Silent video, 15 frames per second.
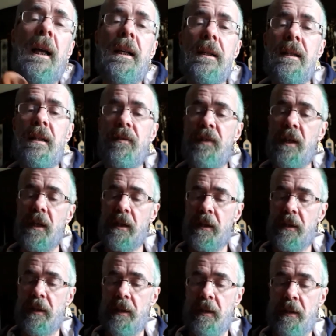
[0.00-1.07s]
can see very
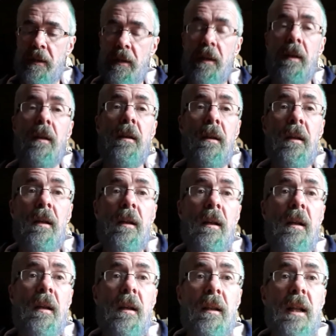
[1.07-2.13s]
clearly.
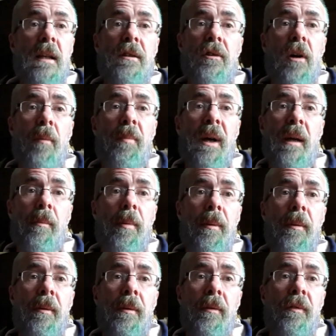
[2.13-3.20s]
That's not a pipe.
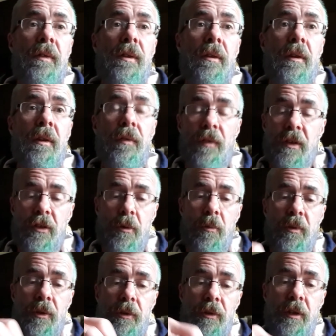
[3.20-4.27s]
That's
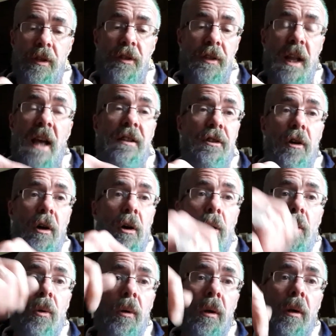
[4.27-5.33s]
not a
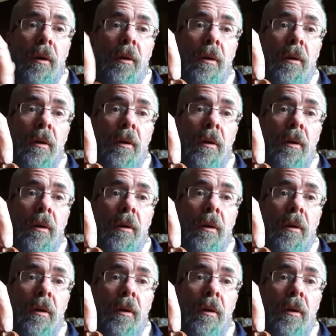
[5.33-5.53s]
hole.